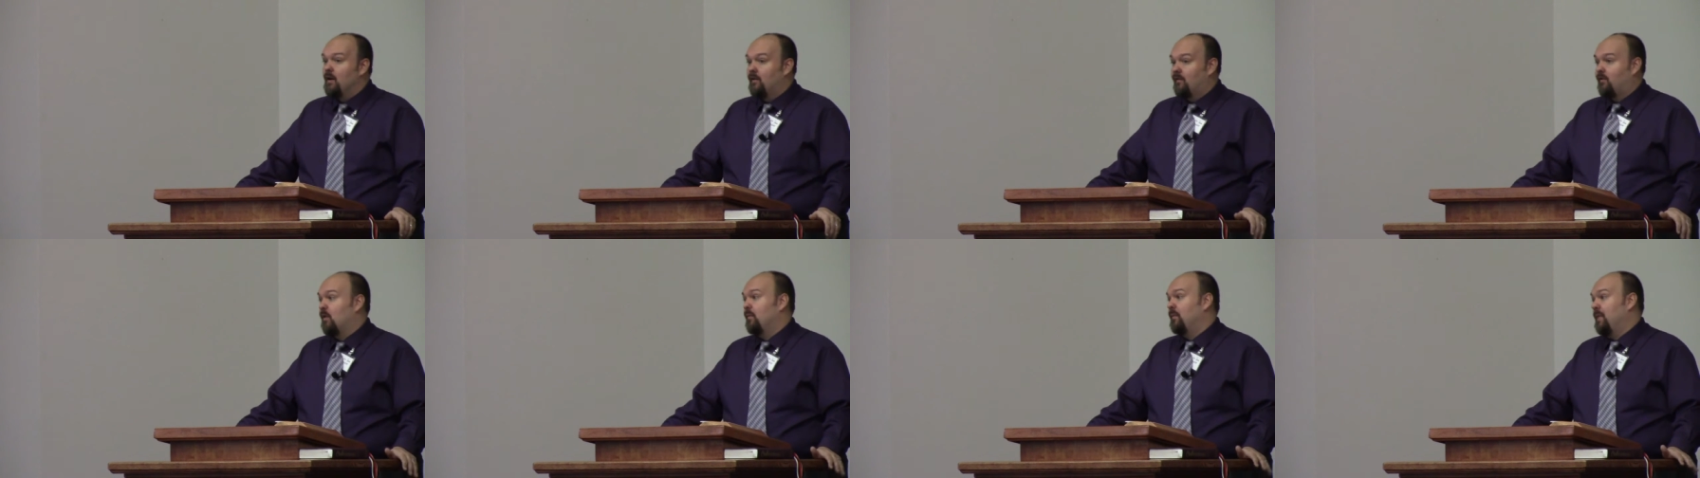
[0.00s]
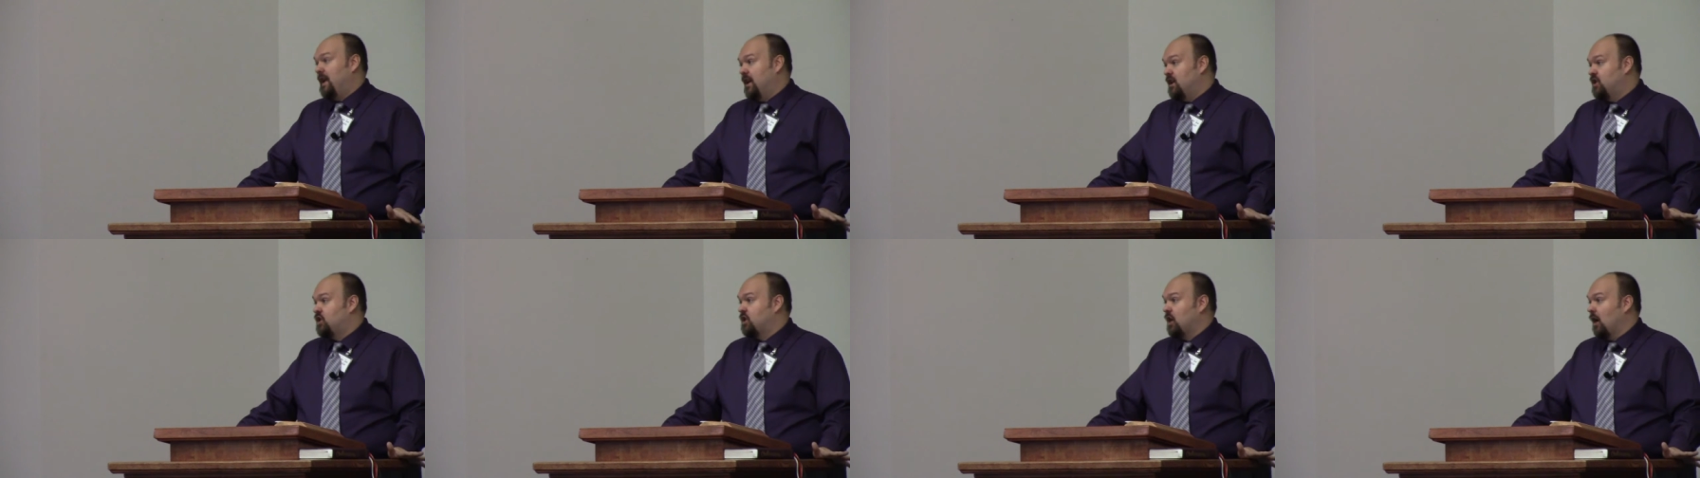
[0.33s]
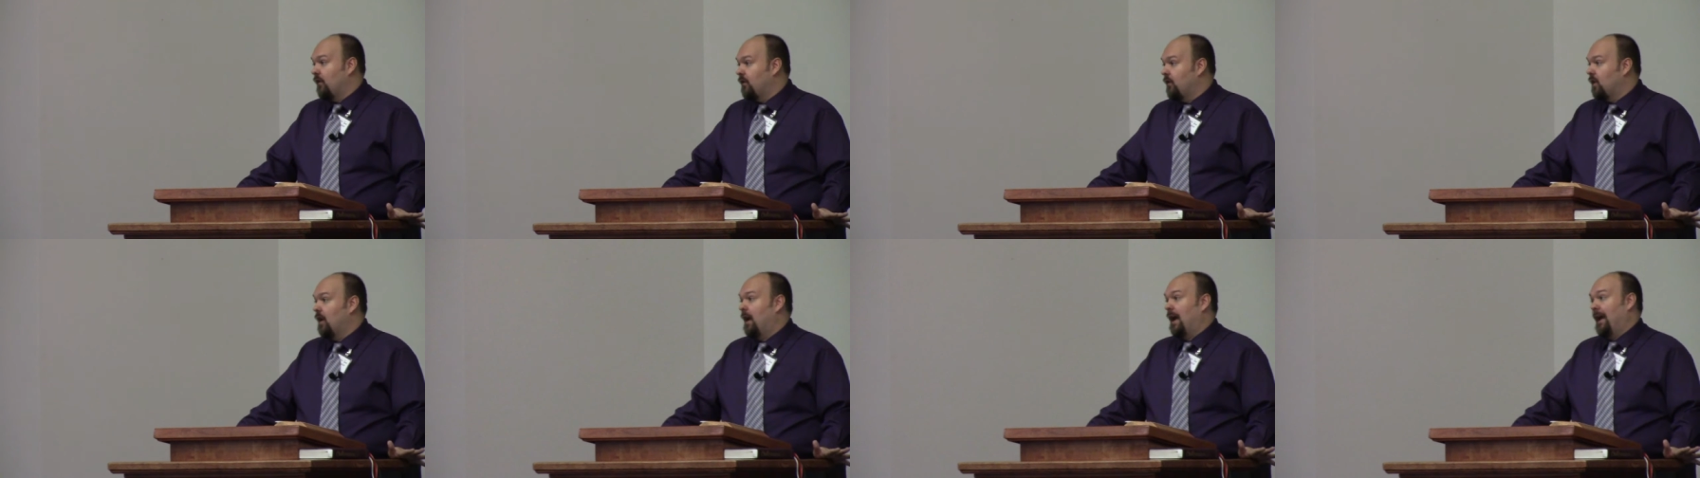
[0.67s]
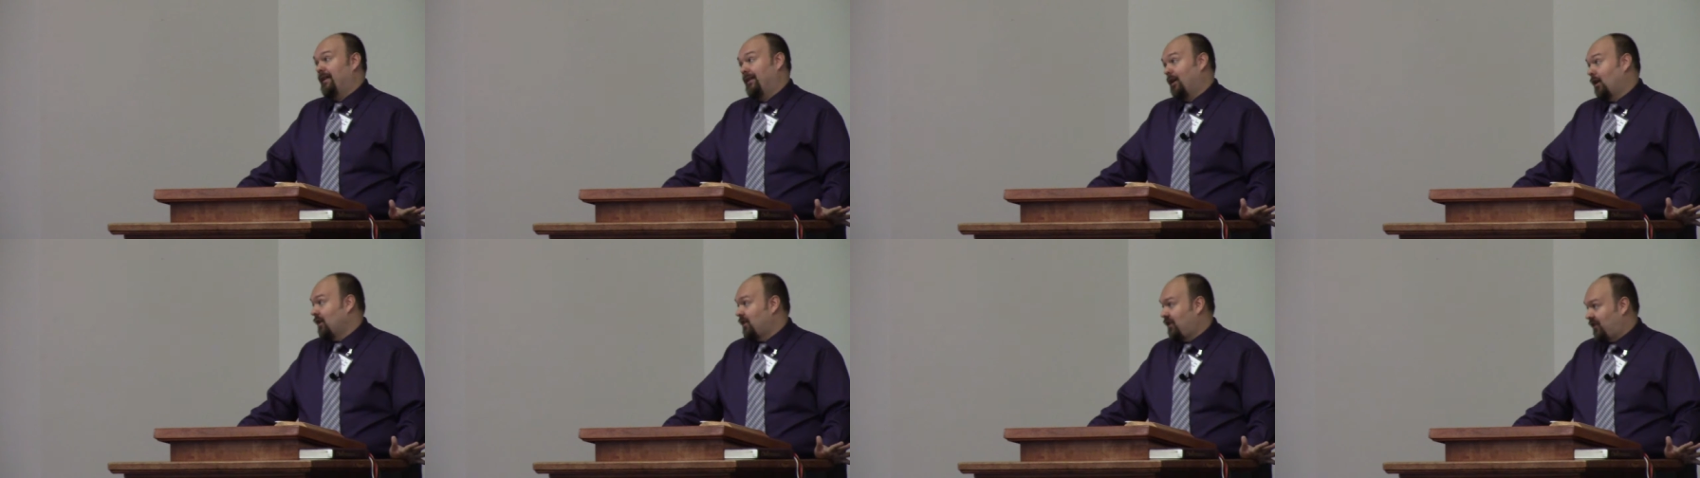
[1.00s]
from each other
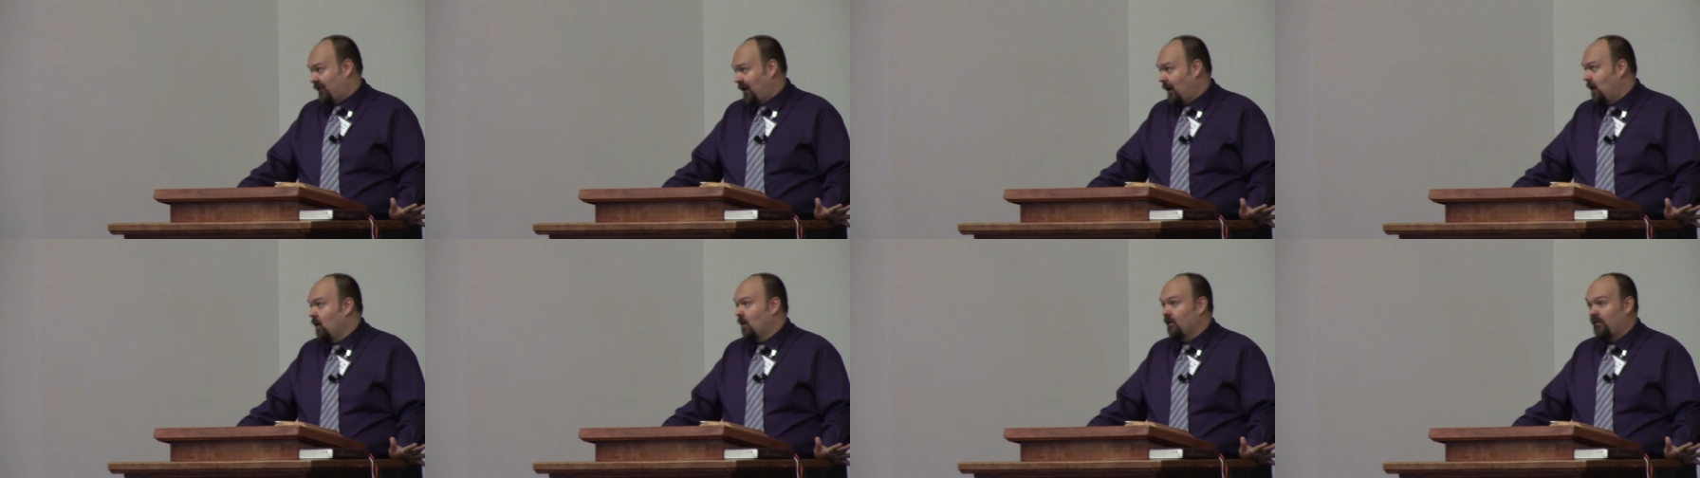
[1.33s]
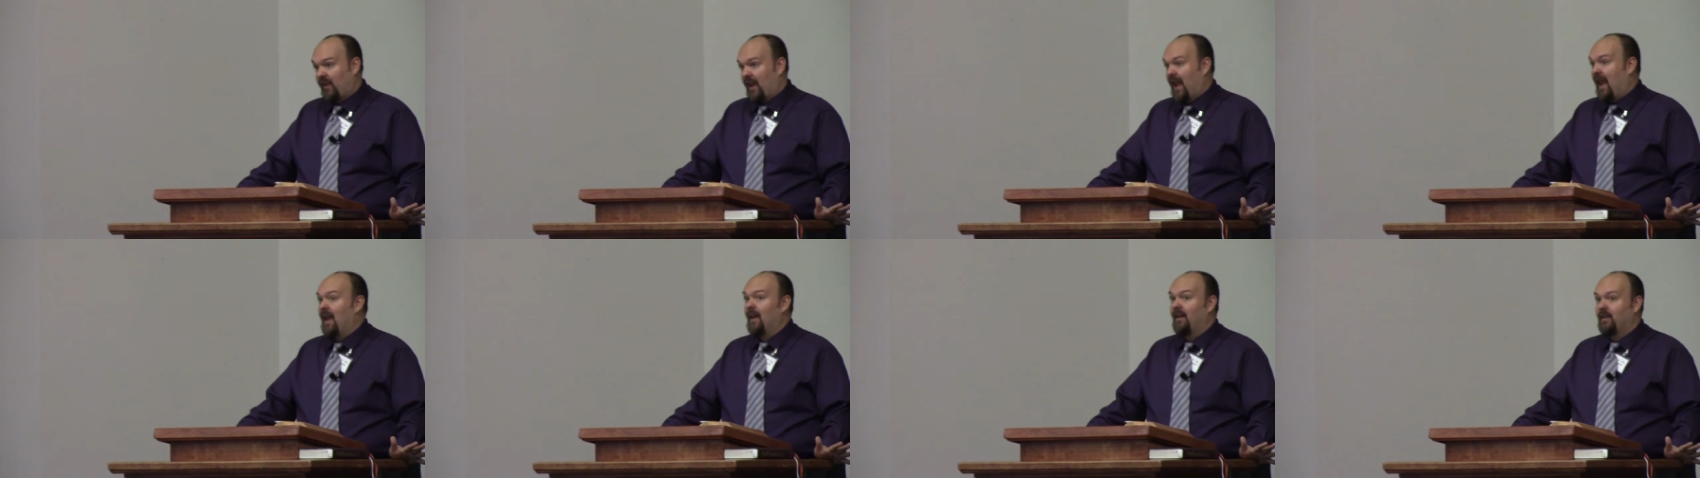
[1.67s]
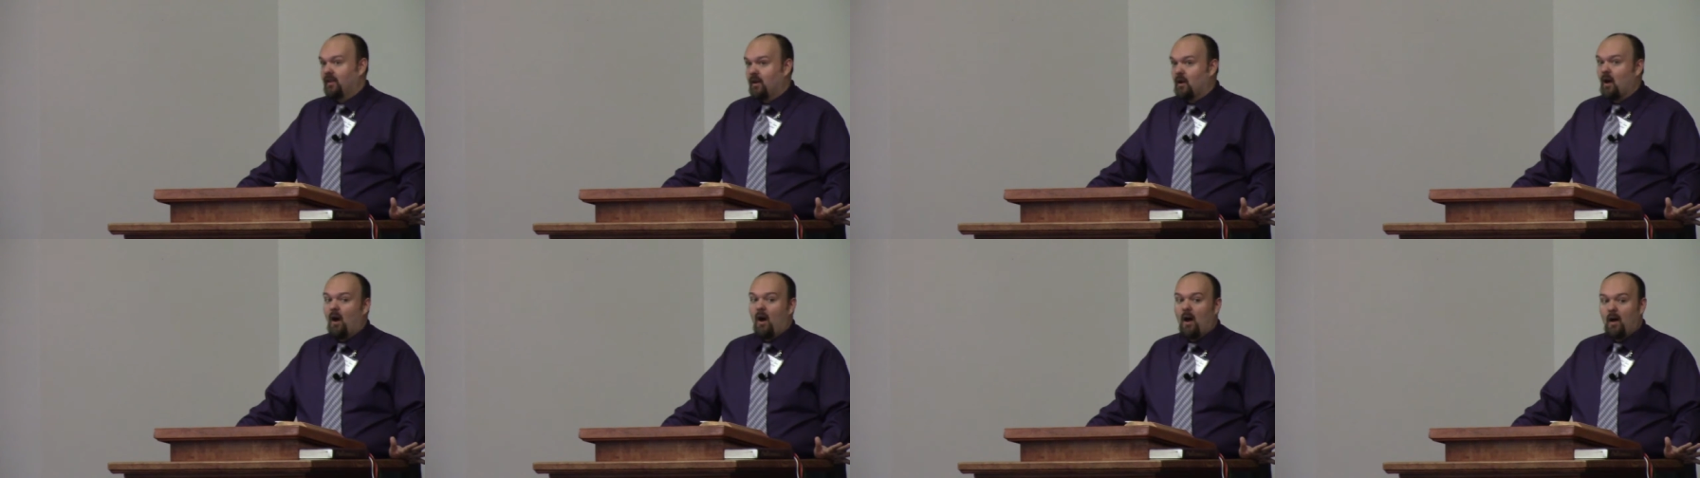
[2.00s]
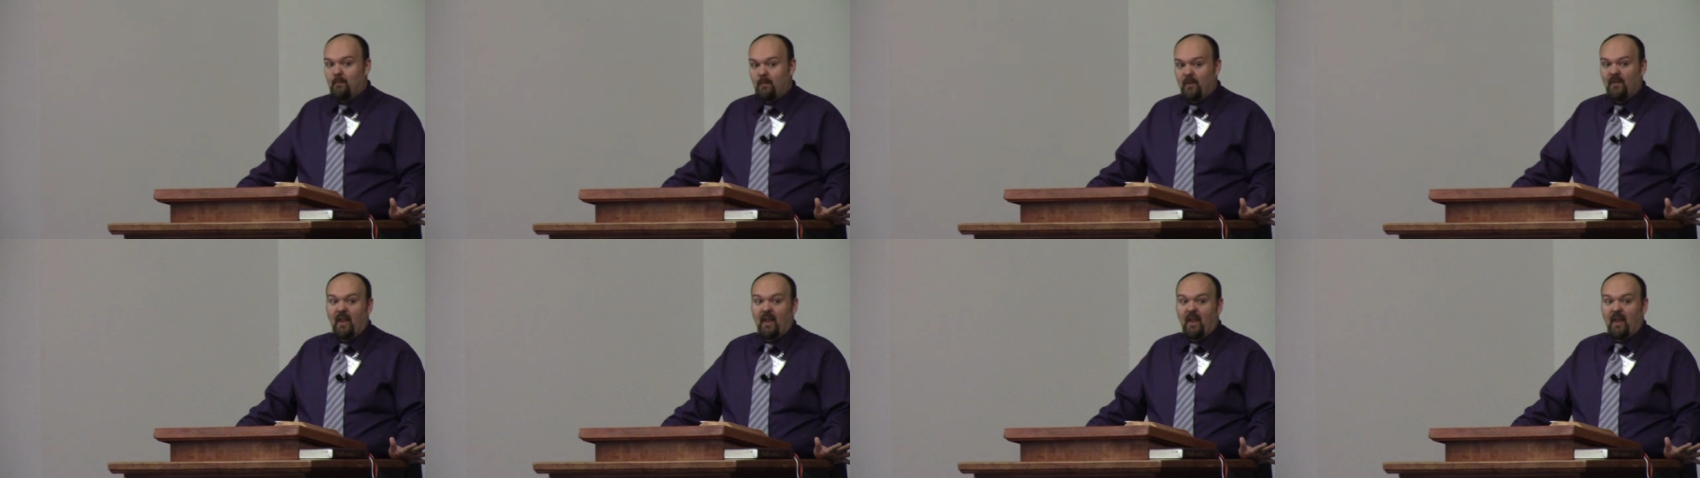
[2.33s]
and ourselves and God,